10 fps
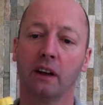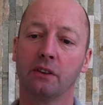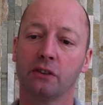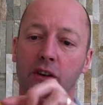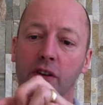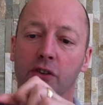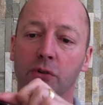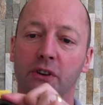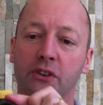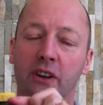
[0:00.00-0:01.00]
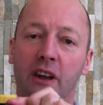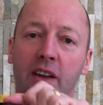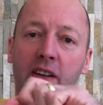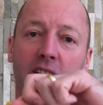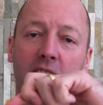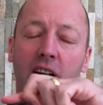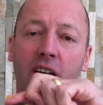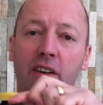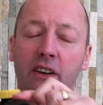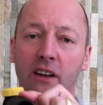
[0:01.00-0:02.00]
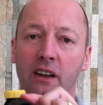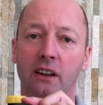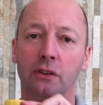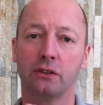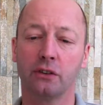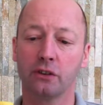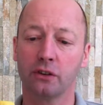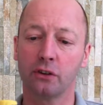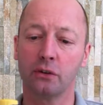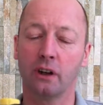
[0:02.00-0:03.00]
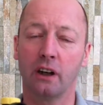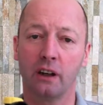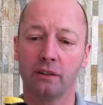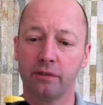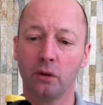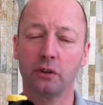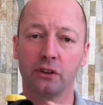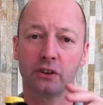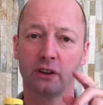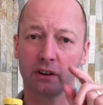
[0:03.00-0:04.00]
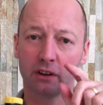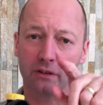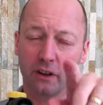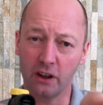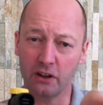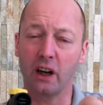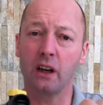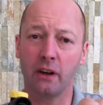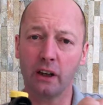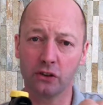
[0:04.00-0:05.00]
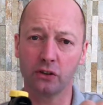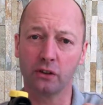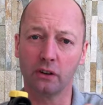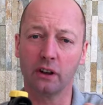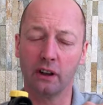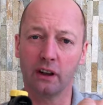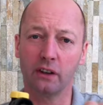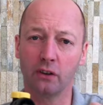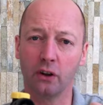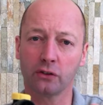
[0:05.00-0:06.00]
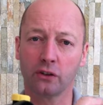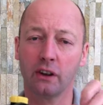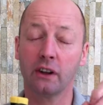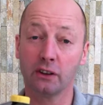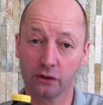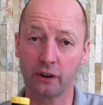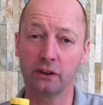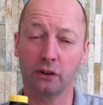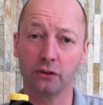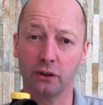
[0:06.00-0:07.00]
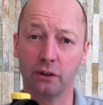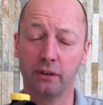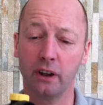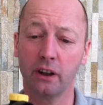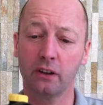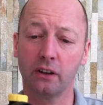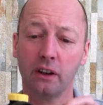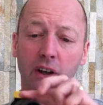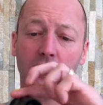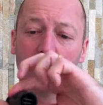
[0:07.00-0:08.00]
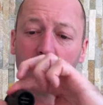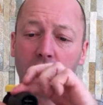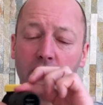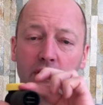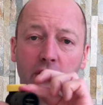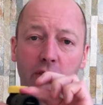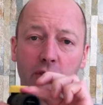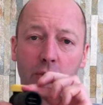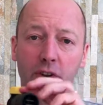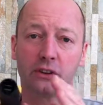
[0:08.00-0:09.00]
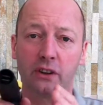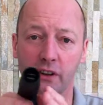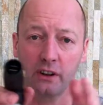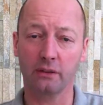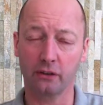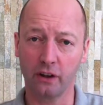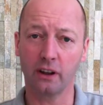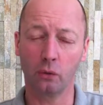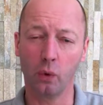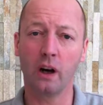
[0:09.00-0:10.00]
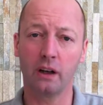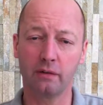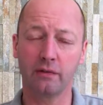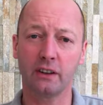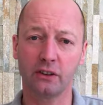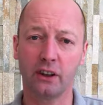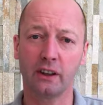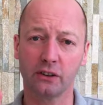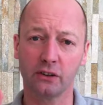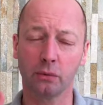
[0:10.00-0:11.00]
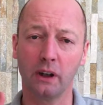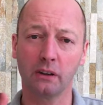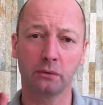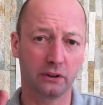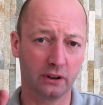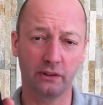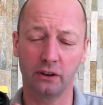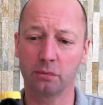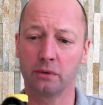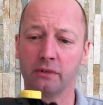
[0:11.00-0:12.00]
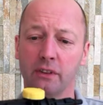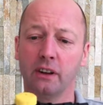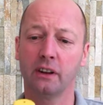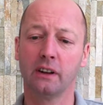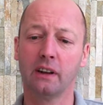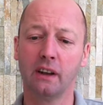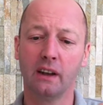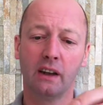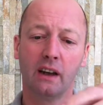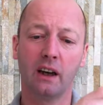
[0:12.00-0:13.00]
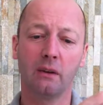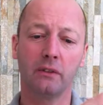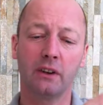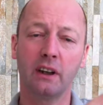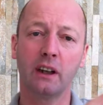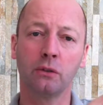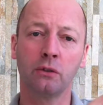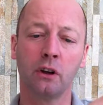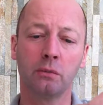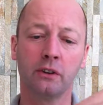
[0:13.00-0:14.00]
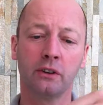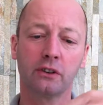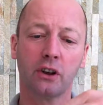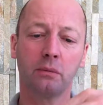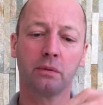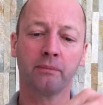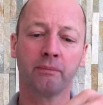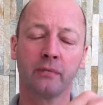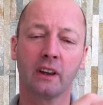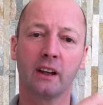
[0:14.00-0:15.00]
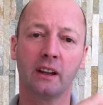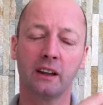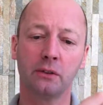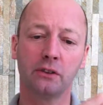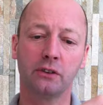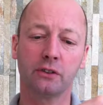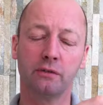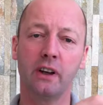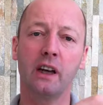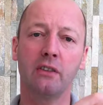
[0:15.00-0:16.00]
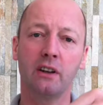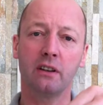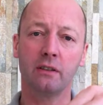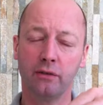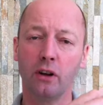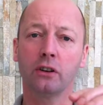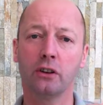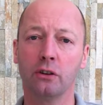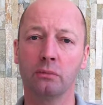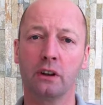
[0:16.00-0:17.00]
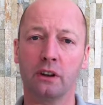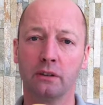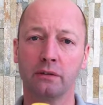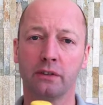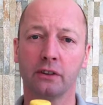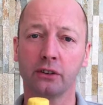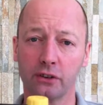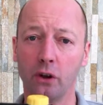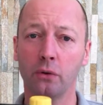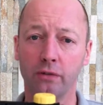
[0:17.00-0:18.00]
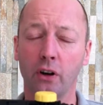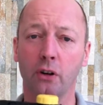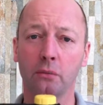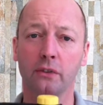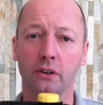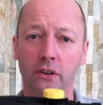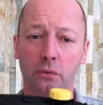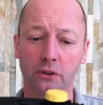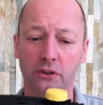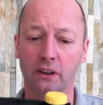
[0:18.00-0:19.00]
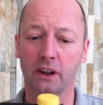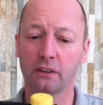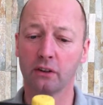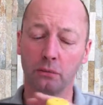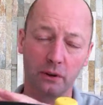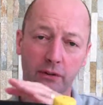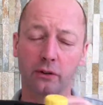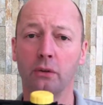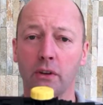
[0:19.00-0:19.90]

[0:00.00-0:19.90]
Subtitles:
so you can twist the end, and that allows you to focus either a very directional nozzle straight onto your vehicle, or indeed you can twist it and have a really wide fan jet as well, whichever you prefer. The yellow knob on the top allows you to vary the volume of snow foam that you want to get coming through